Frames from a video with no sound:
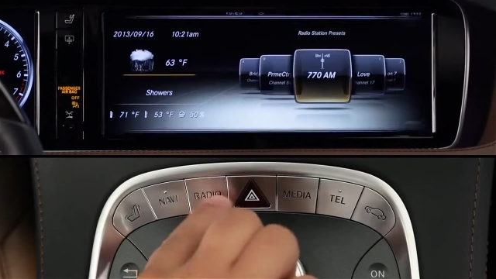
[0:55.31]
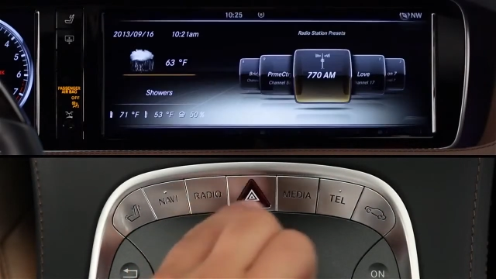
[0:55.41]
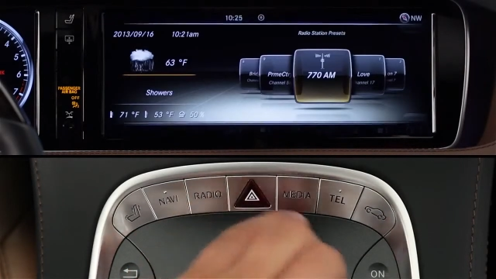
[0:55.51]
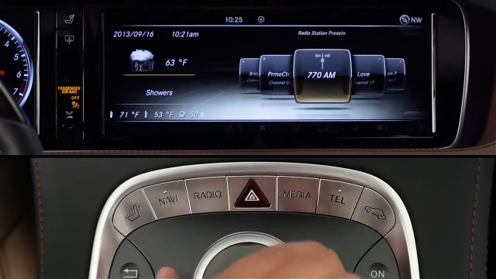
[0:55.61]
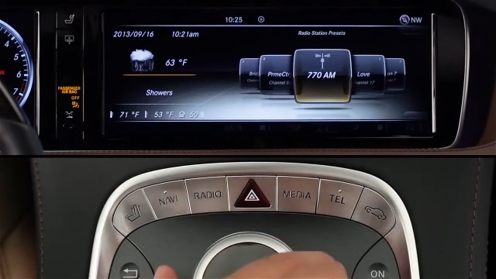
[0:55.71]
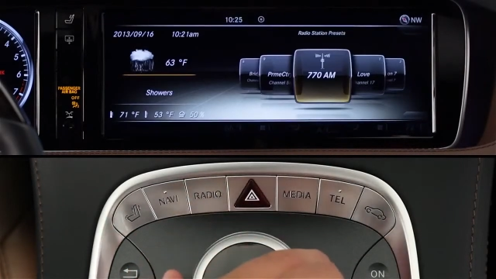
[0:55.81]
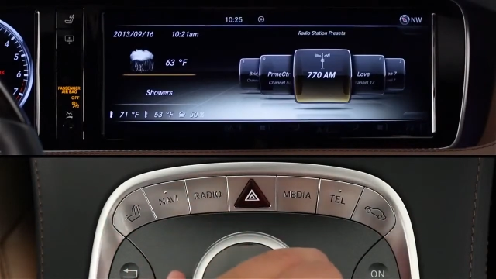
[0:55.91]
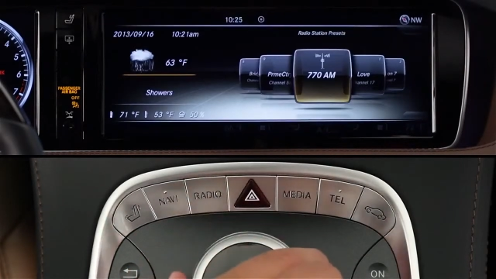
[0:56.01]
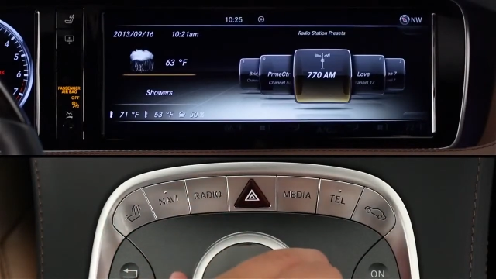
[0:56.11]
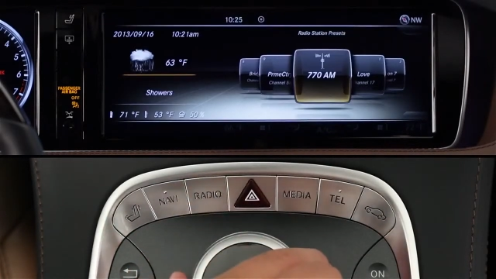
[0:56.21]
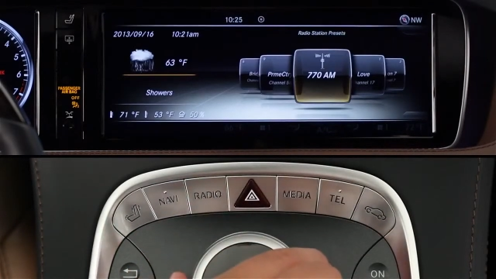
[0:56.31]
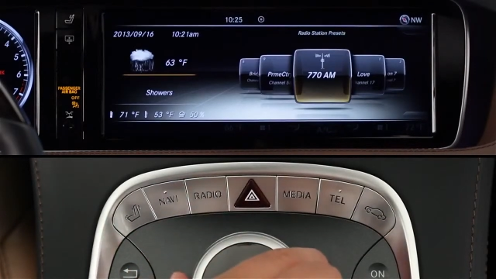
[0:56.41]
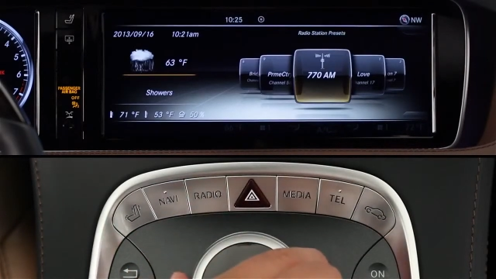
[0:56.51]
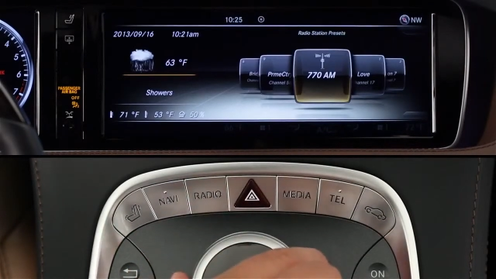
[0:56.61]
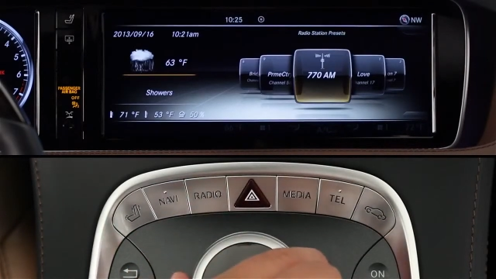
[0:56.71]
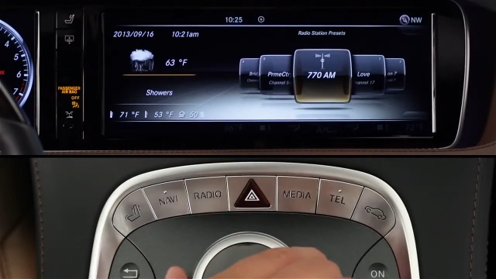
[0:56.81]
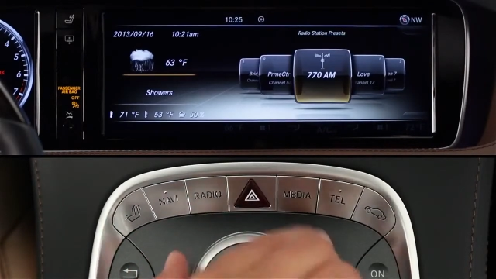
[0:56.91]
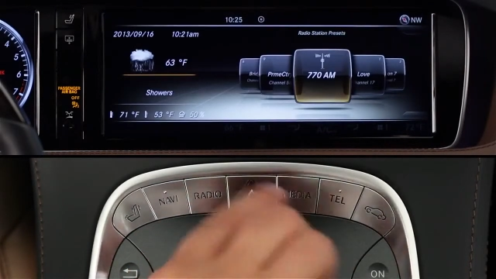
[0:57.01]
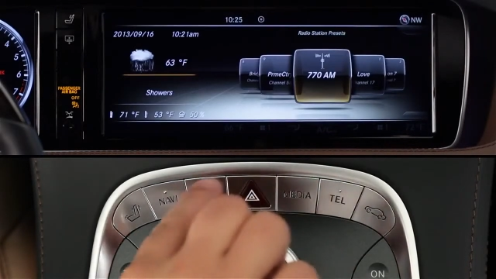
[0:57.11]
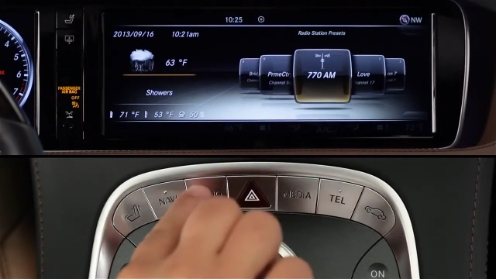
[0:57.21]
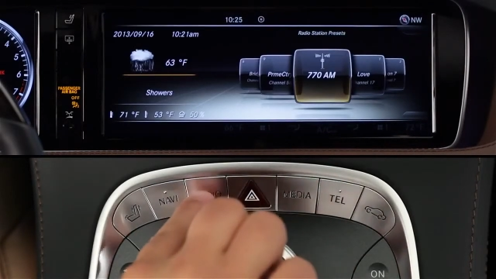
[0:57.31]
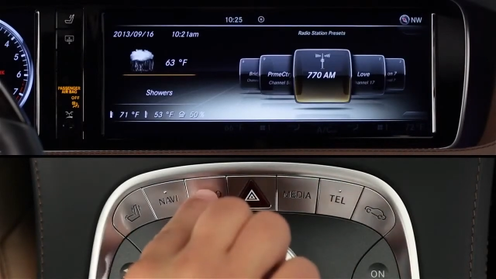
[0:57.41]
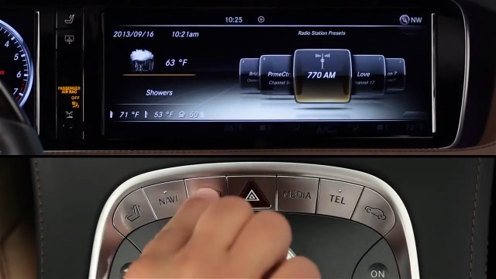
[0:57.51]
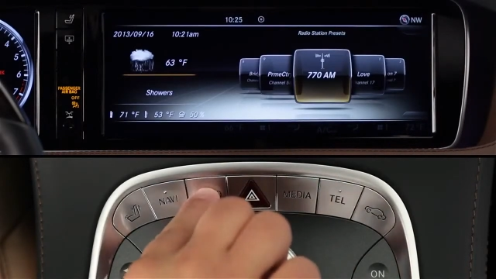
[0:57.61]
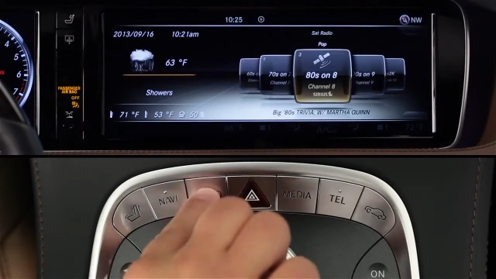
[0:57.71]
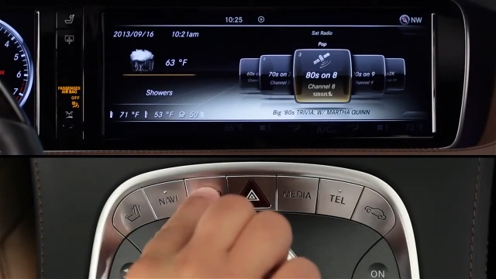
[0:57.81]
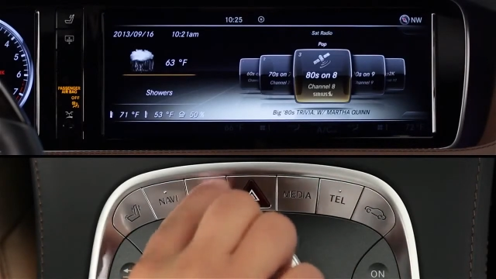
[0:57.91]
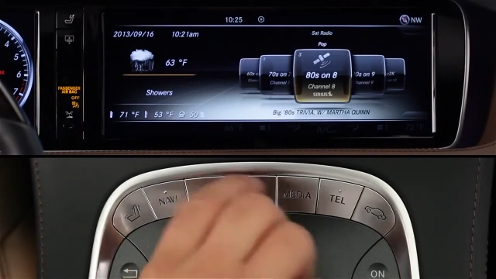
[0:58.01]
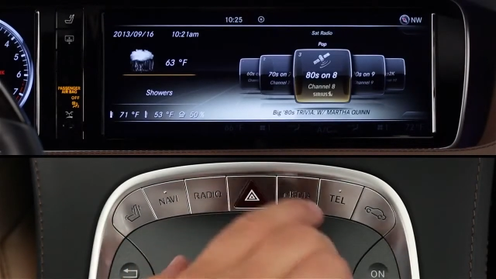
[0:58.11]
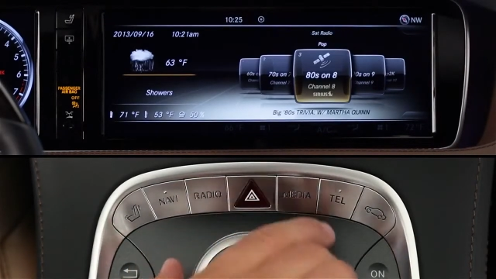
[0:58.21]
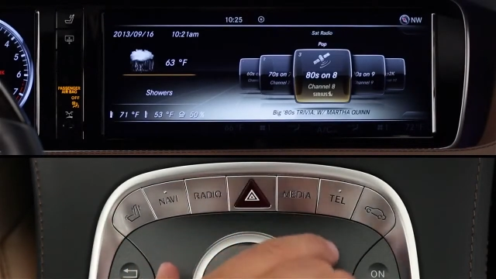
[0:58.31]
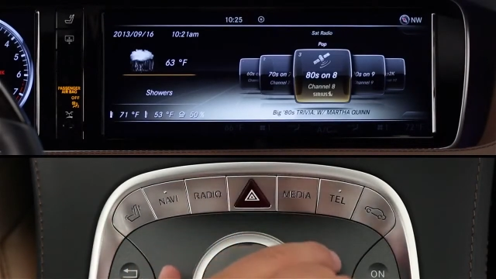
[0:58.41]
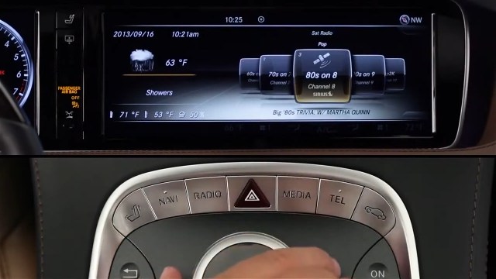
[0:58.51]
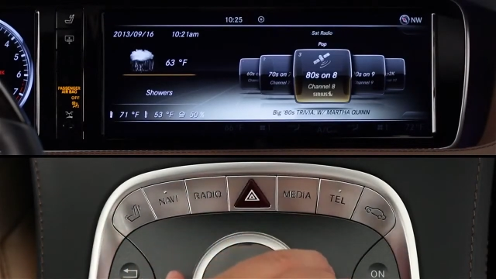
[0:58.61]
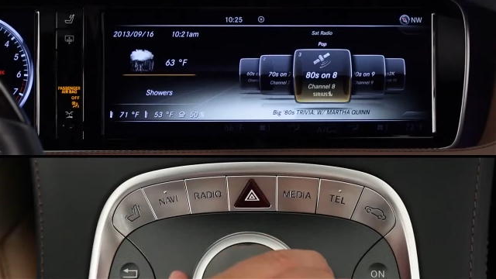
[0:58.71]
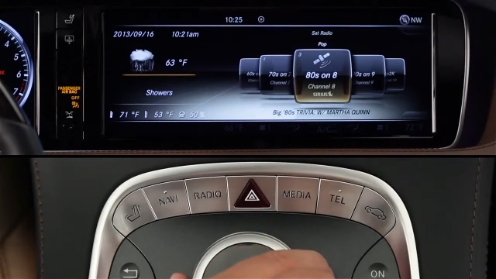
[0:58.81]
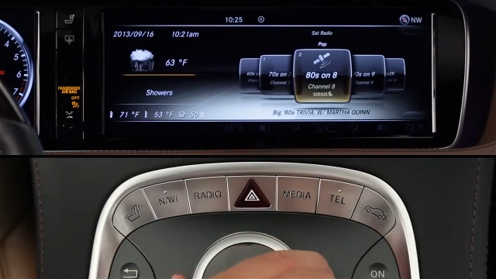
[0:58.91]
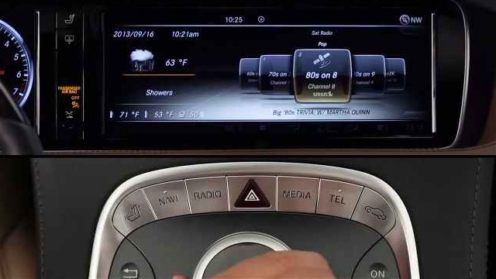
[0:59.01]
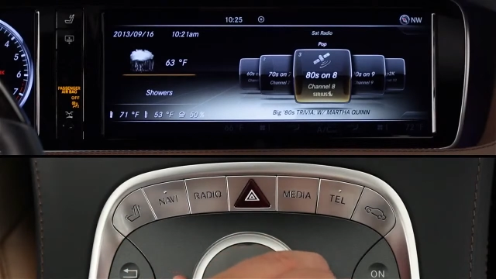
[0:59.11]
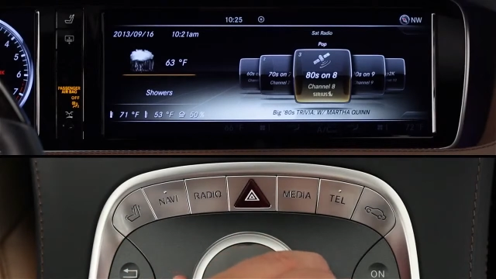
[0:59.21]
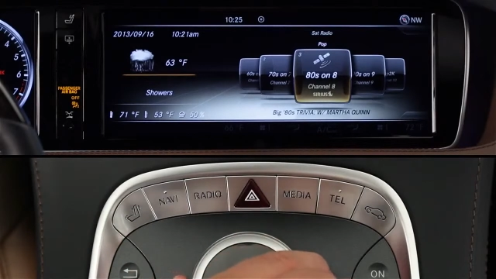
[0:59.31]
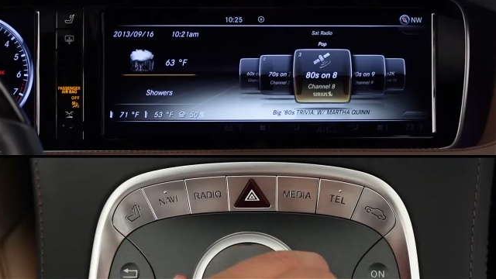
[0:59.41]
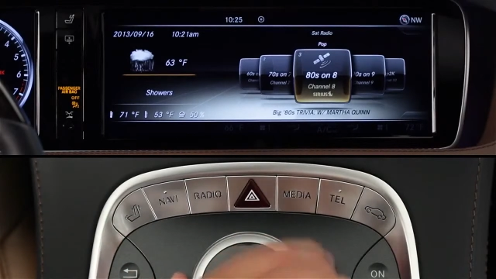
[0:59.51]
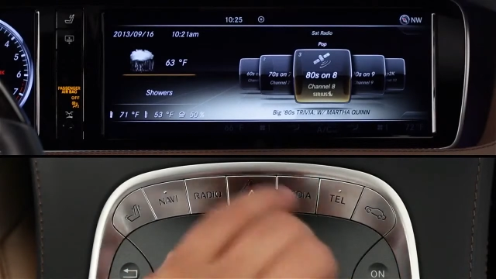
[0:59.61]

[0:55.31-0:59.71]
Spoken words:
Nobody's mouth can be seen.